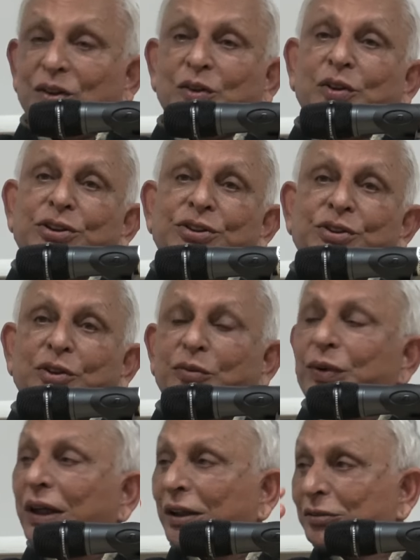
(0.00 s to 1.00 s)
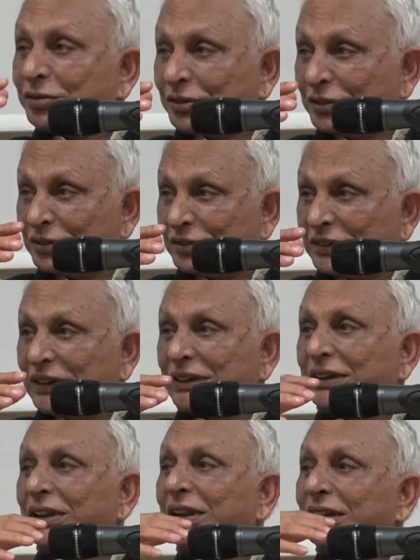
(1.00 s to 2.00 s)
who was so powerful
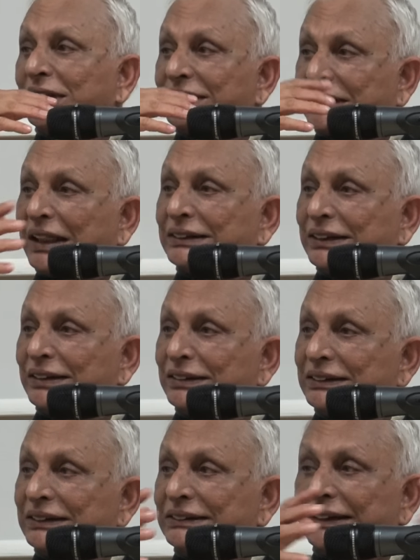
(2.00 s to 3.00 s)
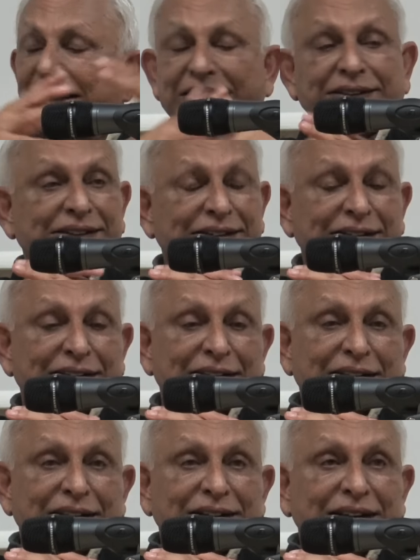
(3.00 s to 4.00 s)
that in a discussion she says
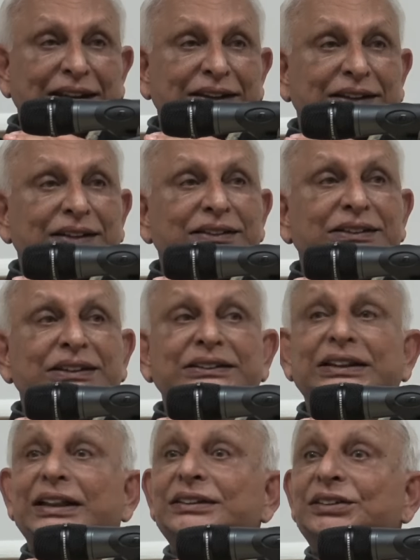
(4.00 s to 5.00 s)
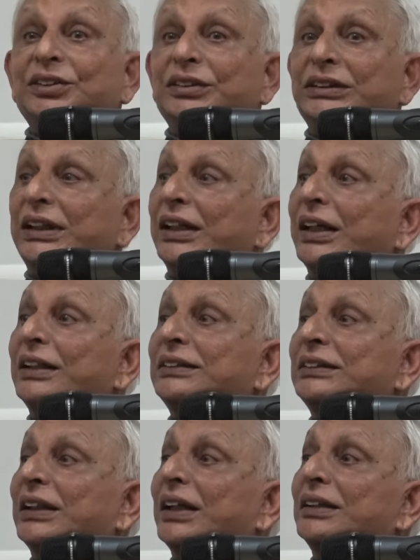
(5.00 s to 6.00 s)
to the
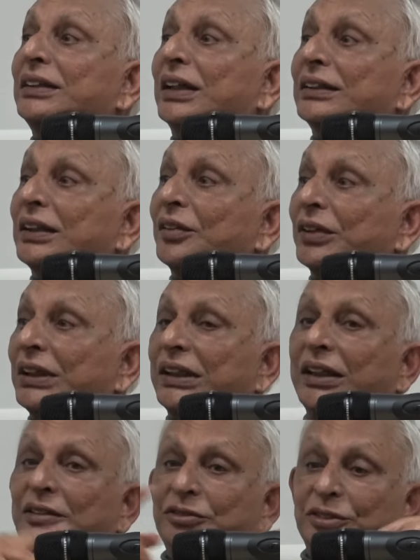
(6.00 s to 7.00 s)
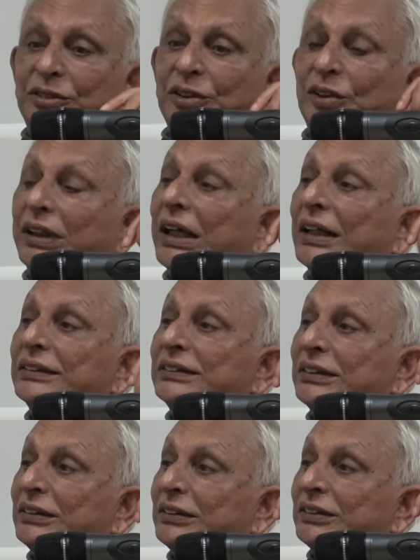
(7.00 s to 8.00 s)
great sage Yajnavalkya, if you don't
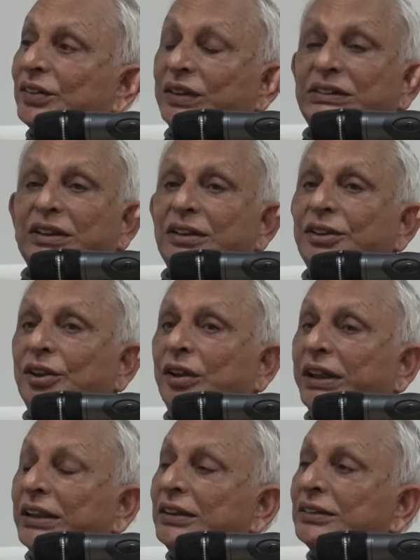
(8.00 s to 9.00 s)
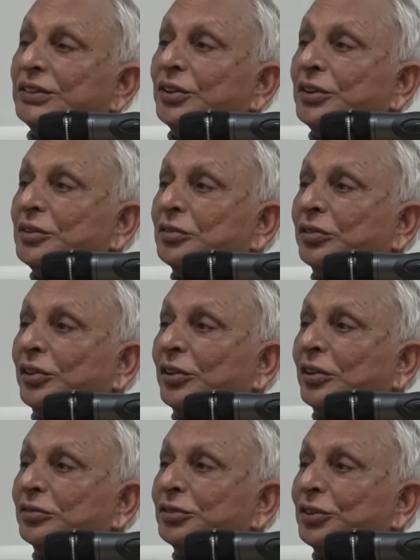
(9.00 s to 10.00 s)
answer this question, your head is going to
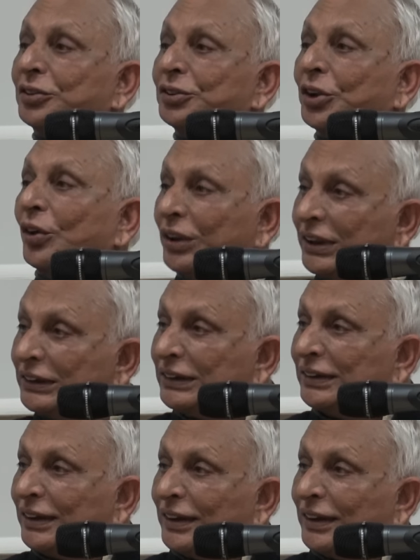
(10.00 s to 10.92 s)
fall off your shoulders.